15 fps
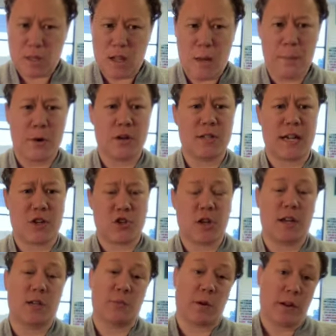per session
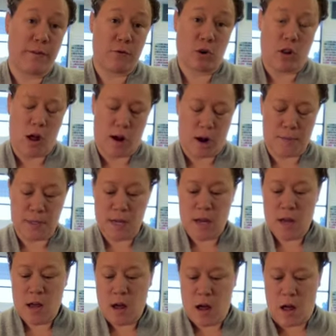because we only have 4 long arms.
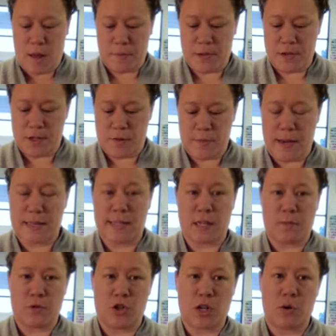The domestic
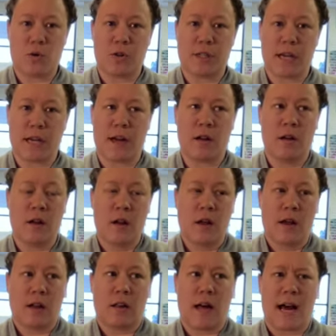machine quilting
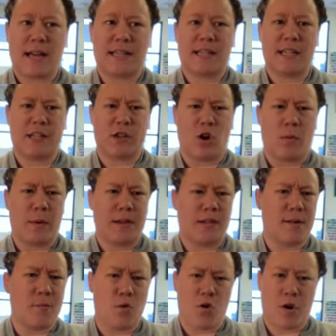class is open to
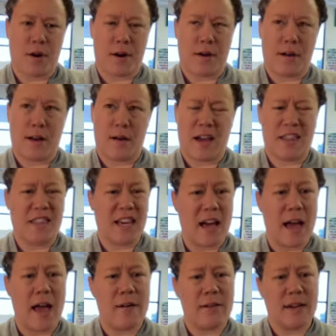more. I think I
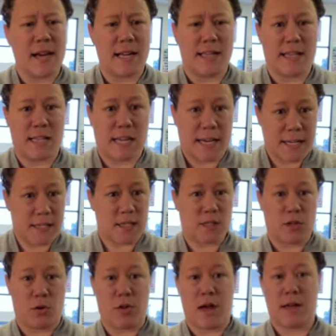have it at 6
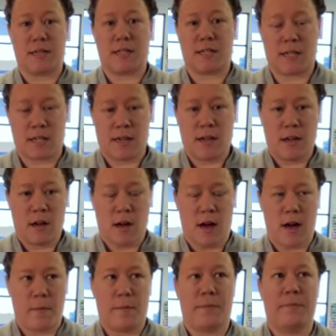so that
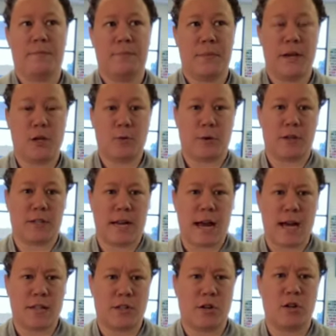each person
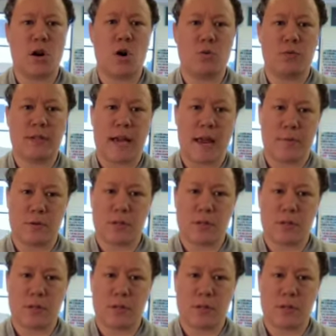has their own table